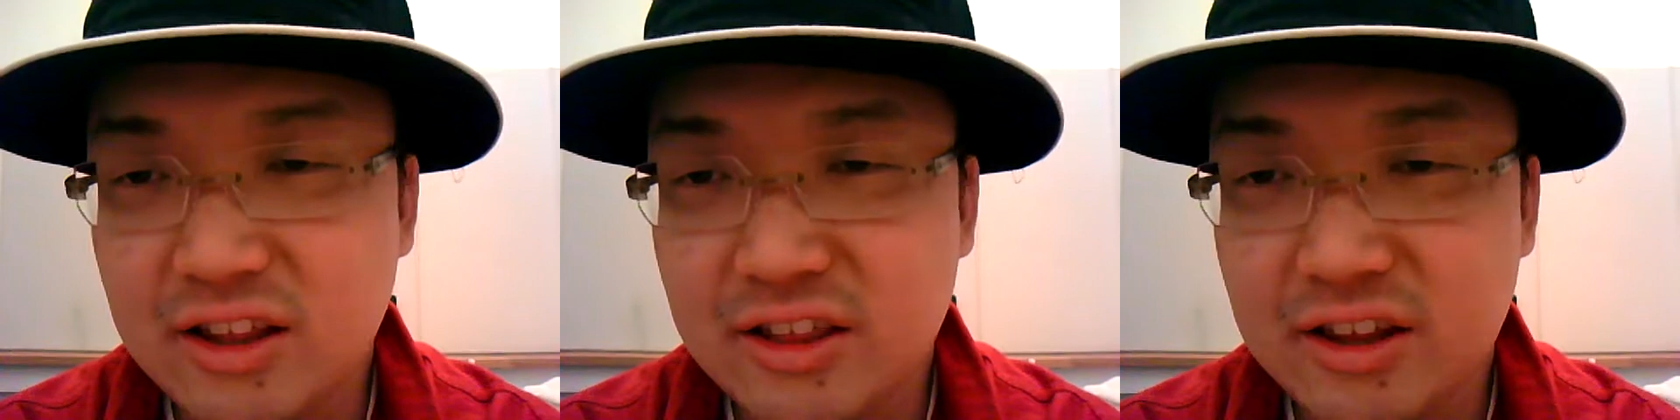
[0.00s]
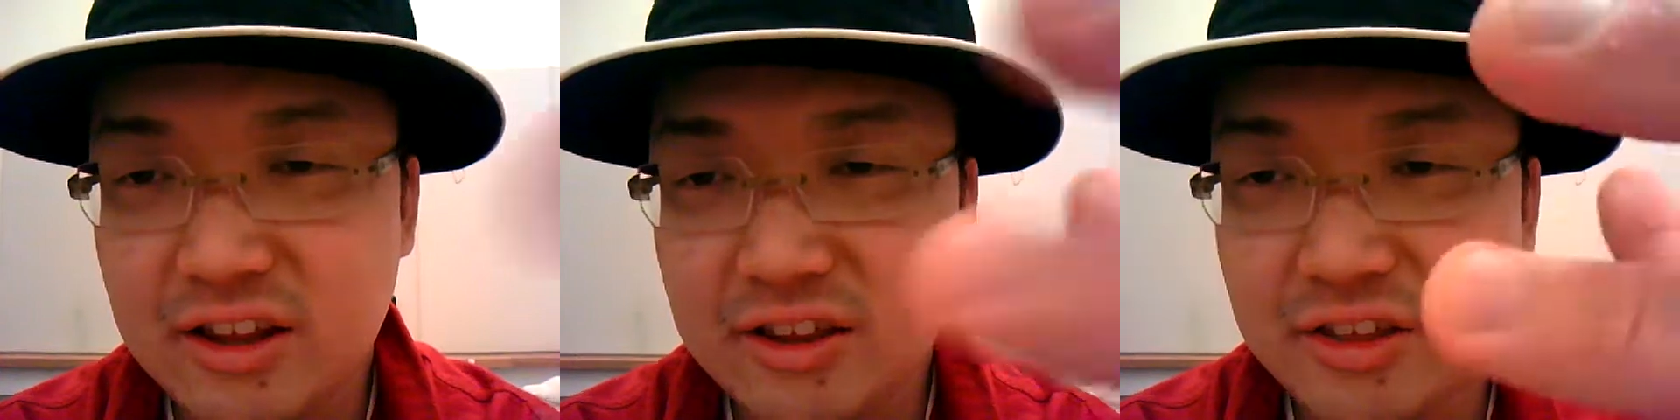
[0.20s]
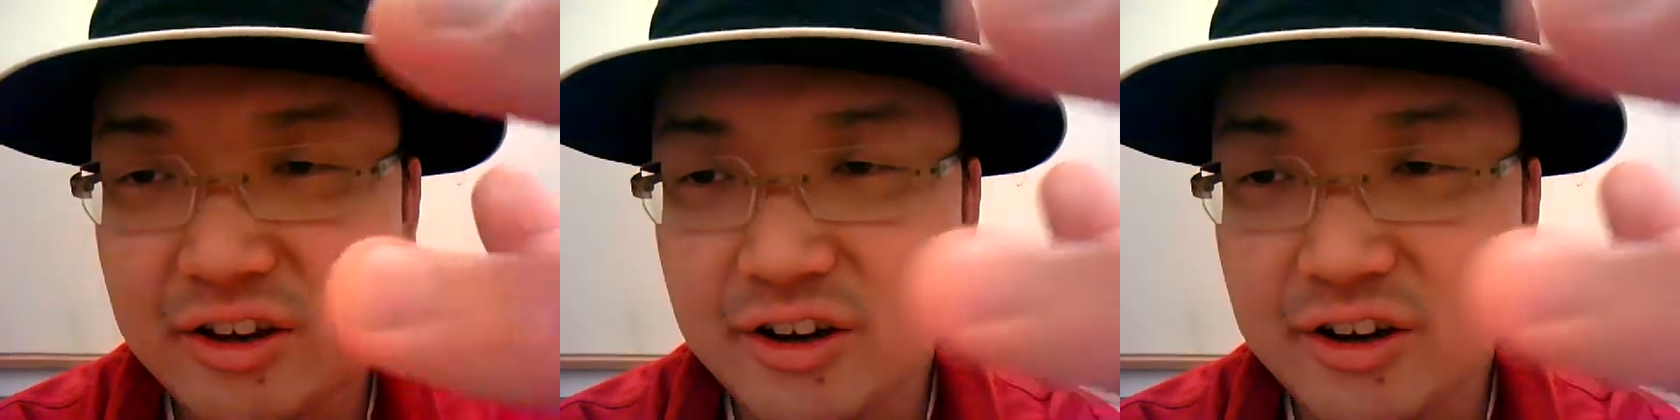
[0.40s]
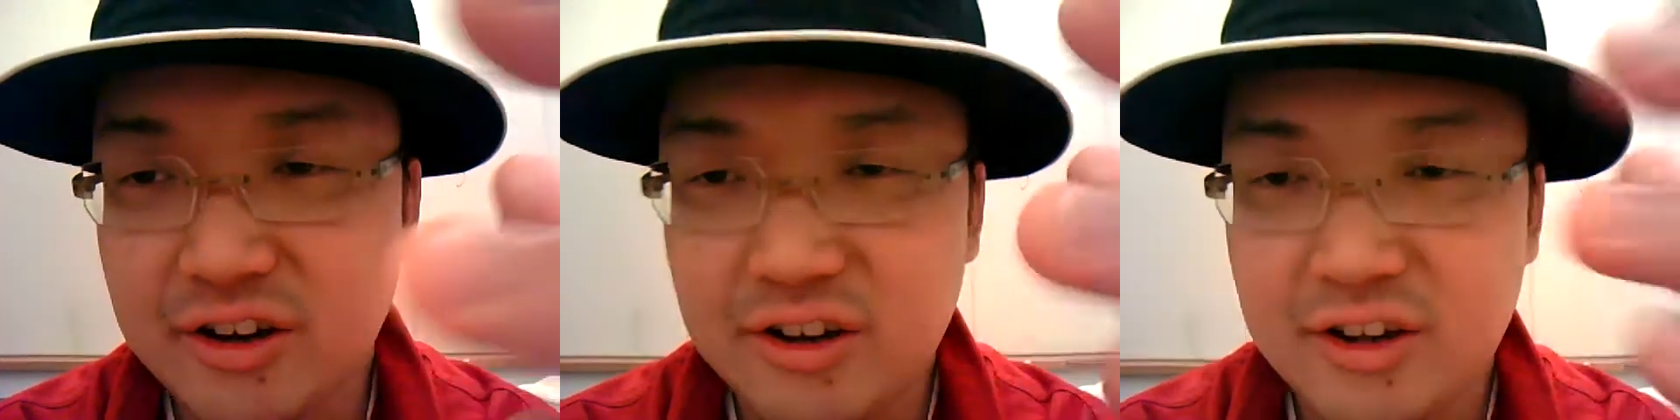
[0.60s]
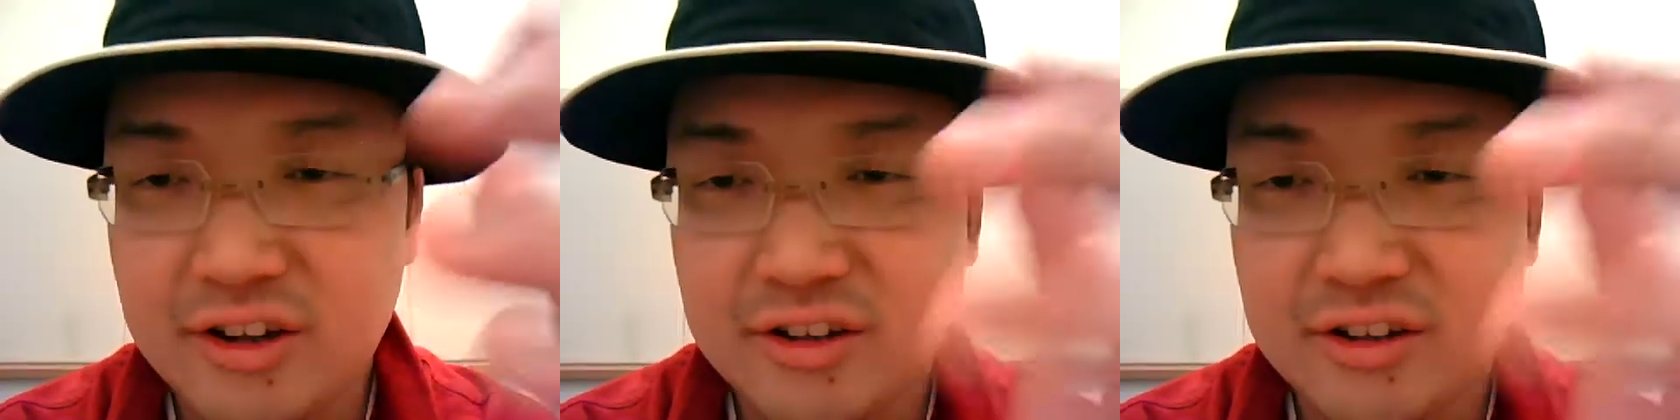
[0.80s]
then there
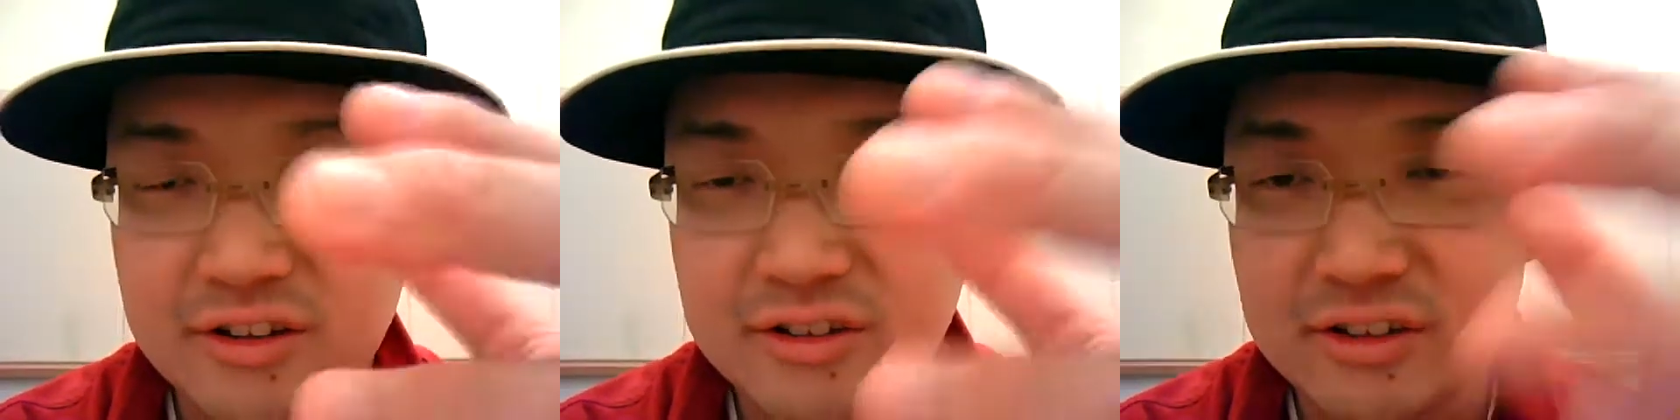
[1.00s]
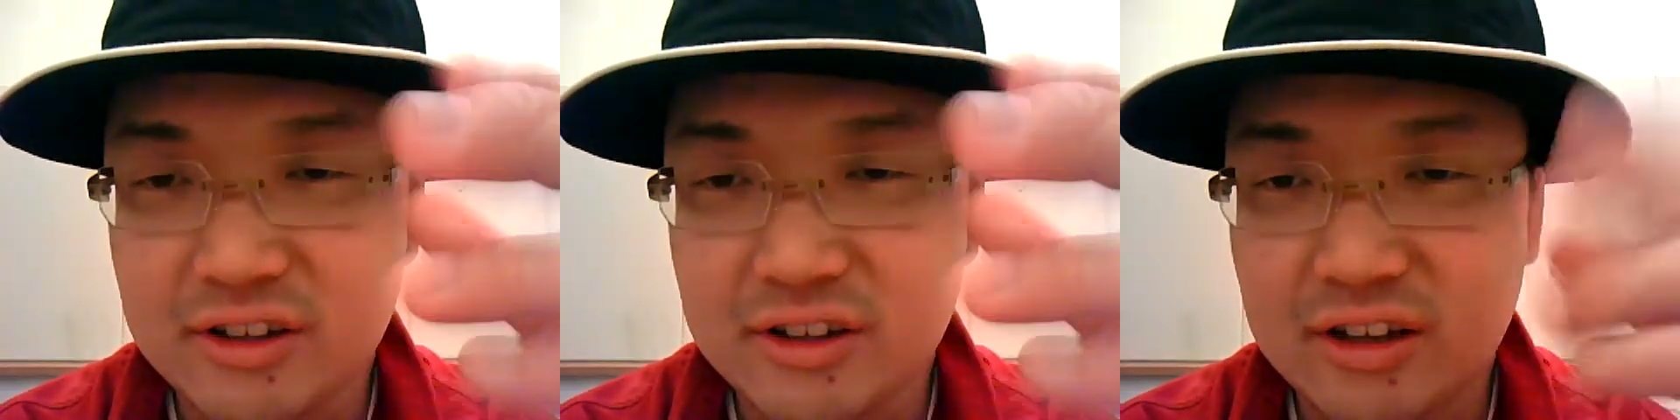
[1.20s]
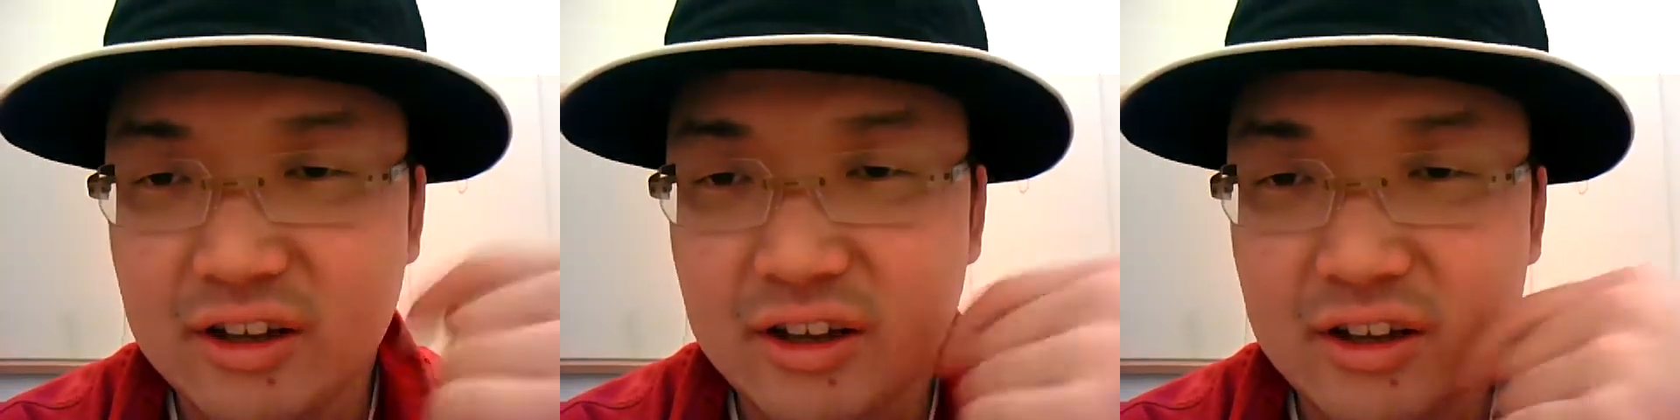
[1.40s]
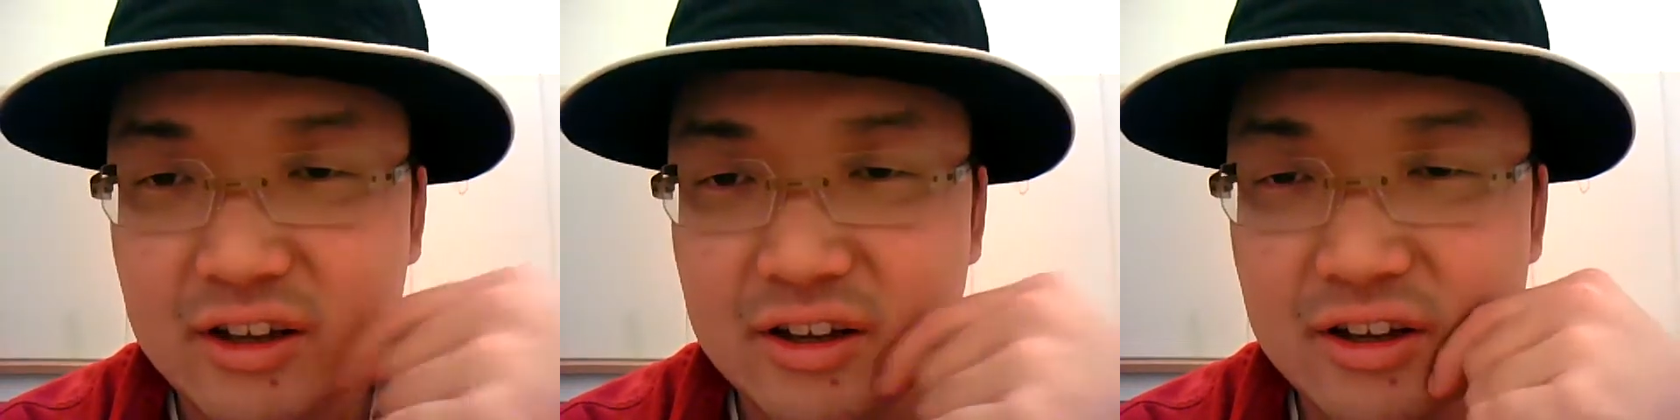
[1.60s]
there's a,